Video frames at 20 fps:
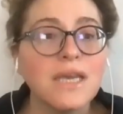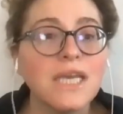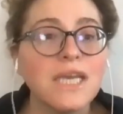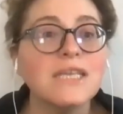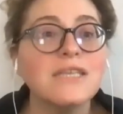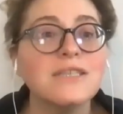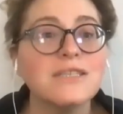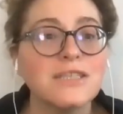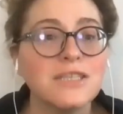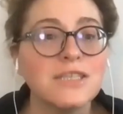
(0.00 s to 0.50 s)

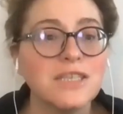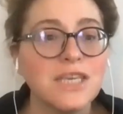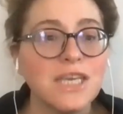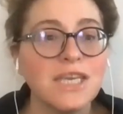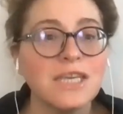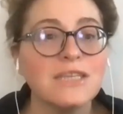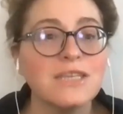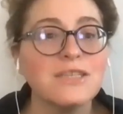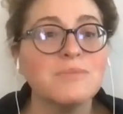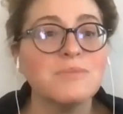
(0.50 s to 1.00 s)
is
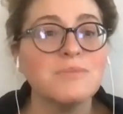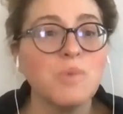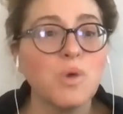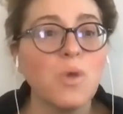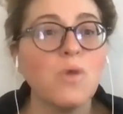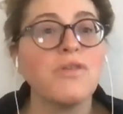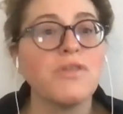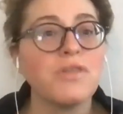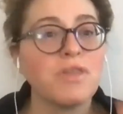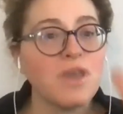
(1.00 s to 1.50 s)

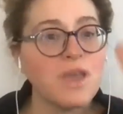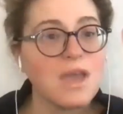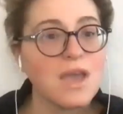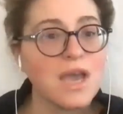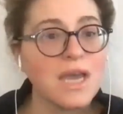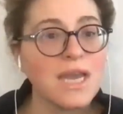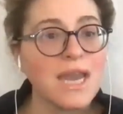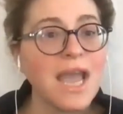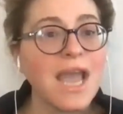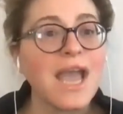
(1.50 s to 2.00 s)
both
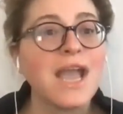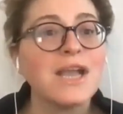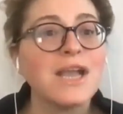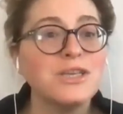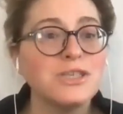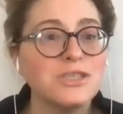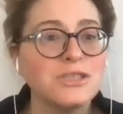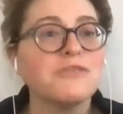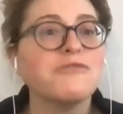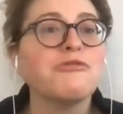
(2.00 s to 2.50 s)
an
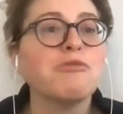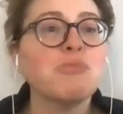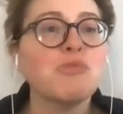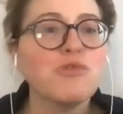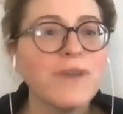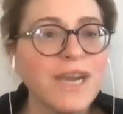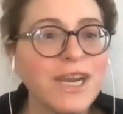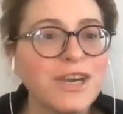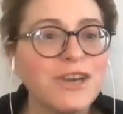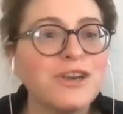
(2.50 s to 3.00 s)
act of
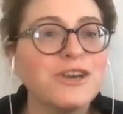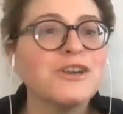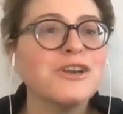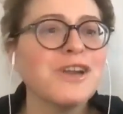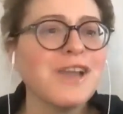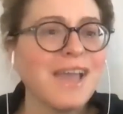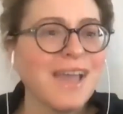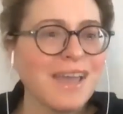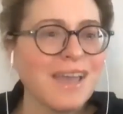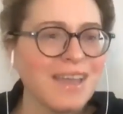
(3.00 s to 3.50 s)

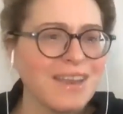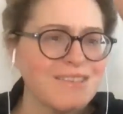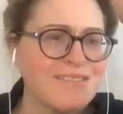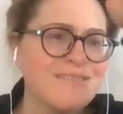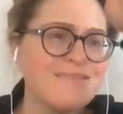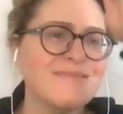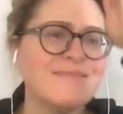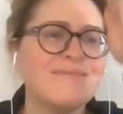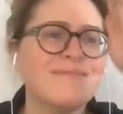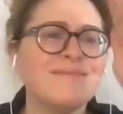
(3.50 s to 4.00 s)
prayer
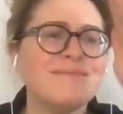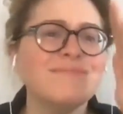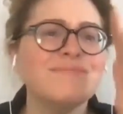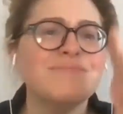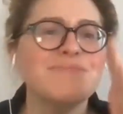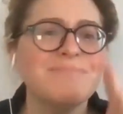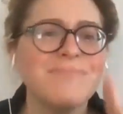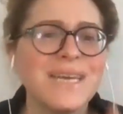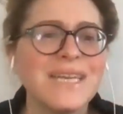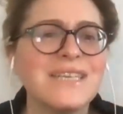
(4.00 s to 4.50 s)
and
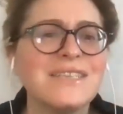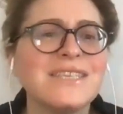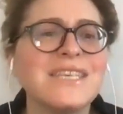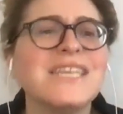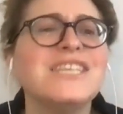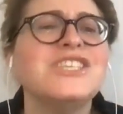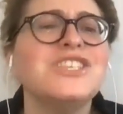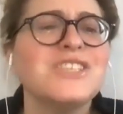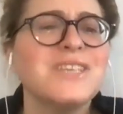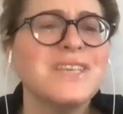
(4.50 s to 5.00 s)

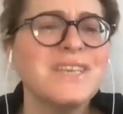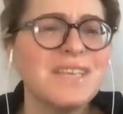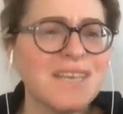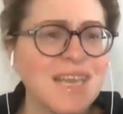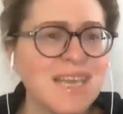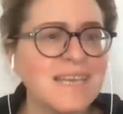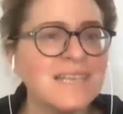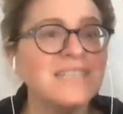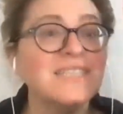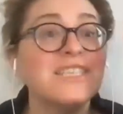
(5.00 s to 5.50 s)
meditation
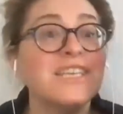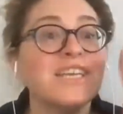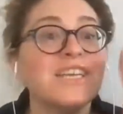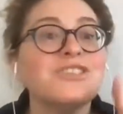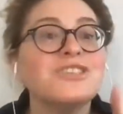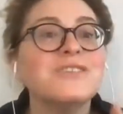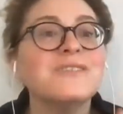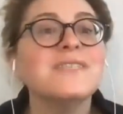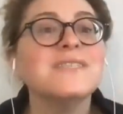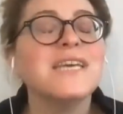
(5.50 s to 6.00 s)
and
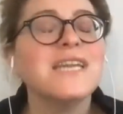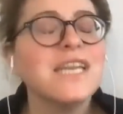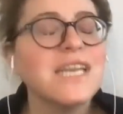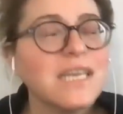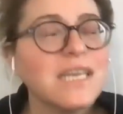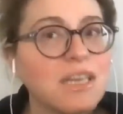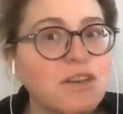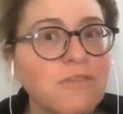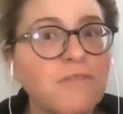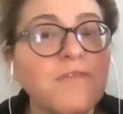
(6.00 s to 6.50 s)
intention
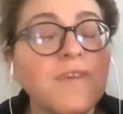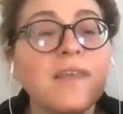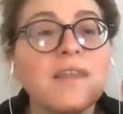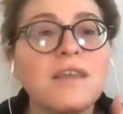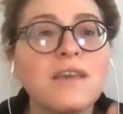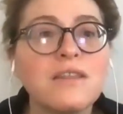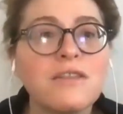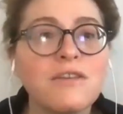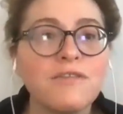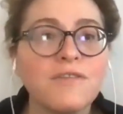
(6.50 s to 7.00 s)
setting and
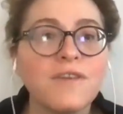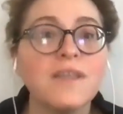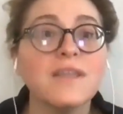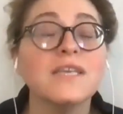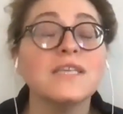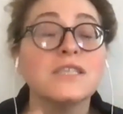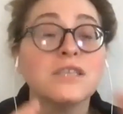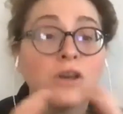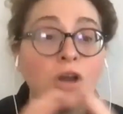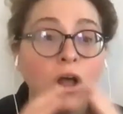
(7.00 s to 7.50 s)
feeling the
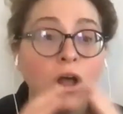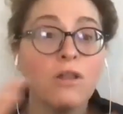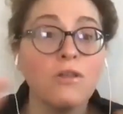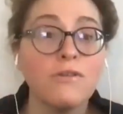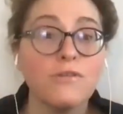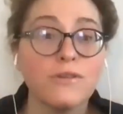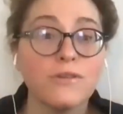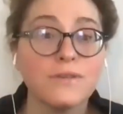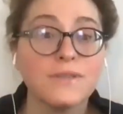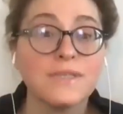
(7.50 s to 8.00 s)
feelings and
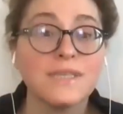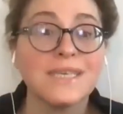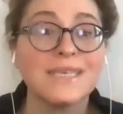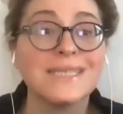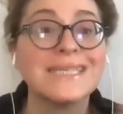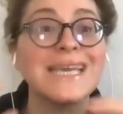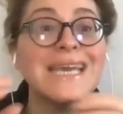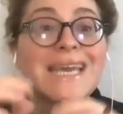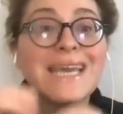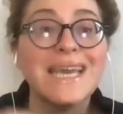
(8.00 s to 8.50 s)
all of those
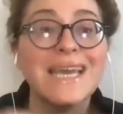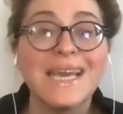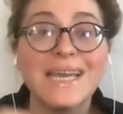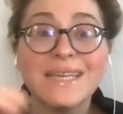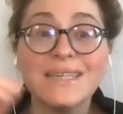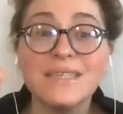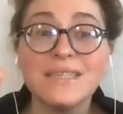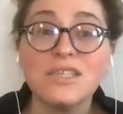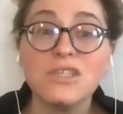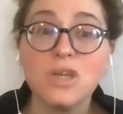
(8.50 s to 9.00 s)
things,
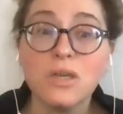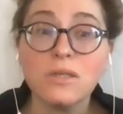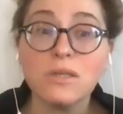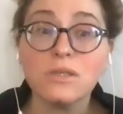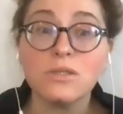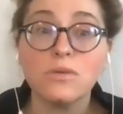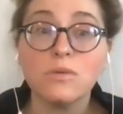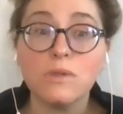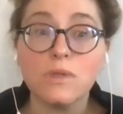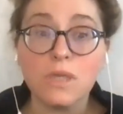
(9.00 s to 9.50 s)
and it's
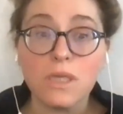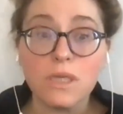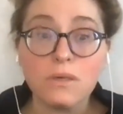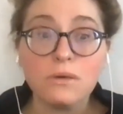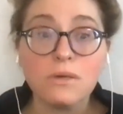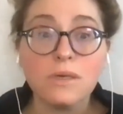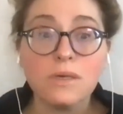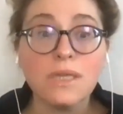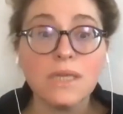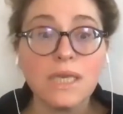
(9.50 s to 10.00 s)
also
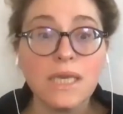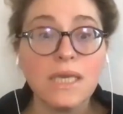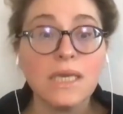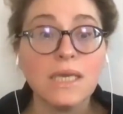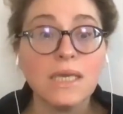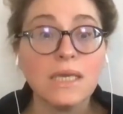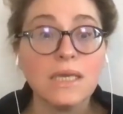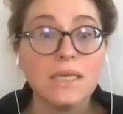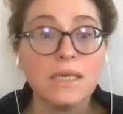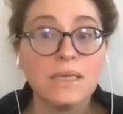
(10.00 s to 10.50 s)

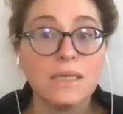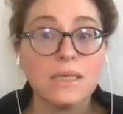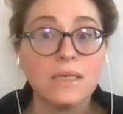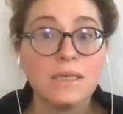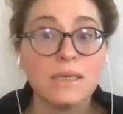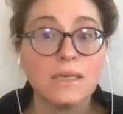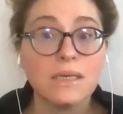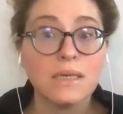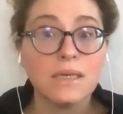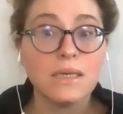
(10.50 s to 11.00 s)
literally
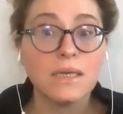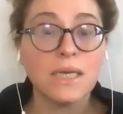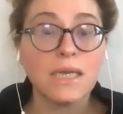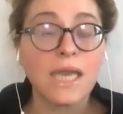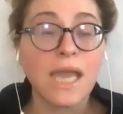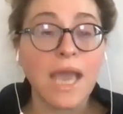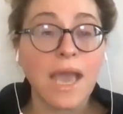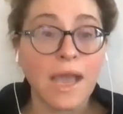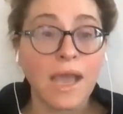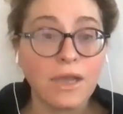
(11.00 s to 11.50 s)

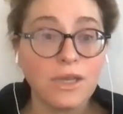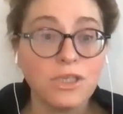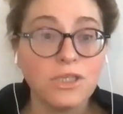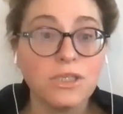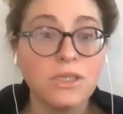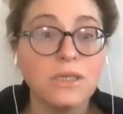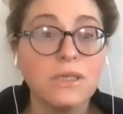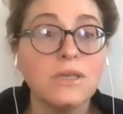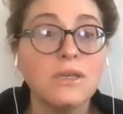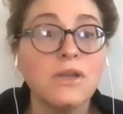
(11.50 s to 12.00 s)
an
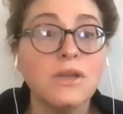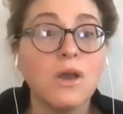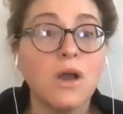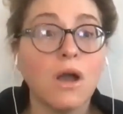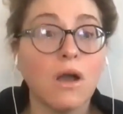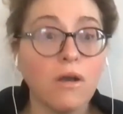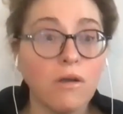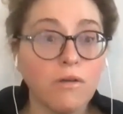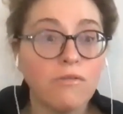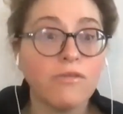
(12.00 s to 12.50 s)
action
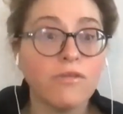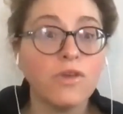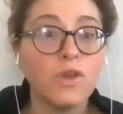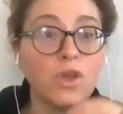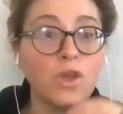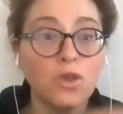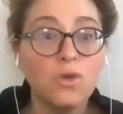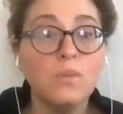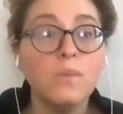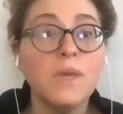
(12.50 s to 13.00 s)
of
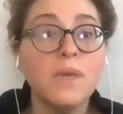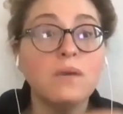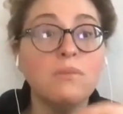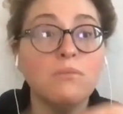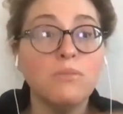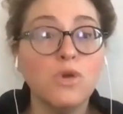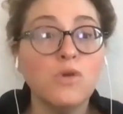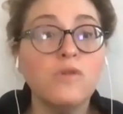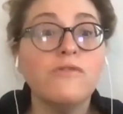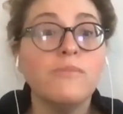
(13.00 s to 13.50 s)

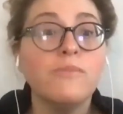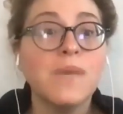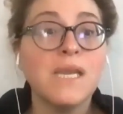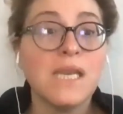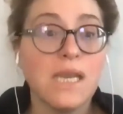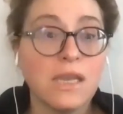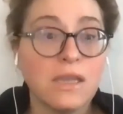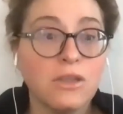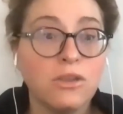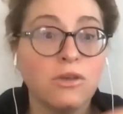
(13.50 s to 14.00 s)
human
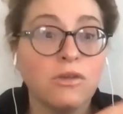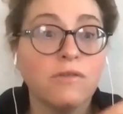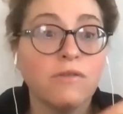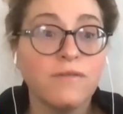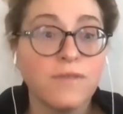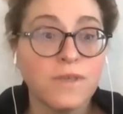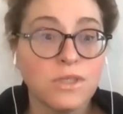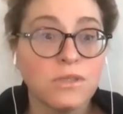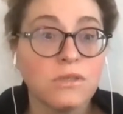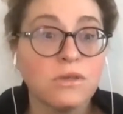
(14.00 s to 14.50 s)
movement in your
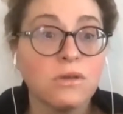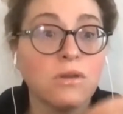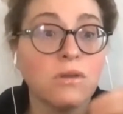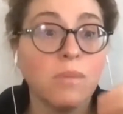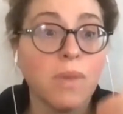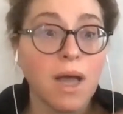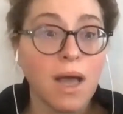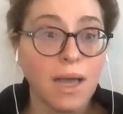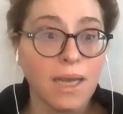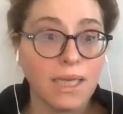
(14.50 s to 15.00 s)

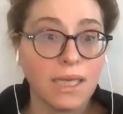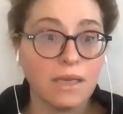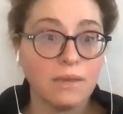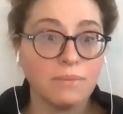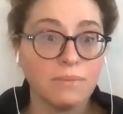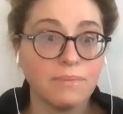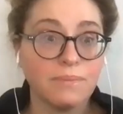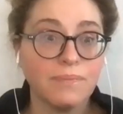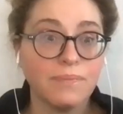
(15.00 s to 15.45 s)
physical body.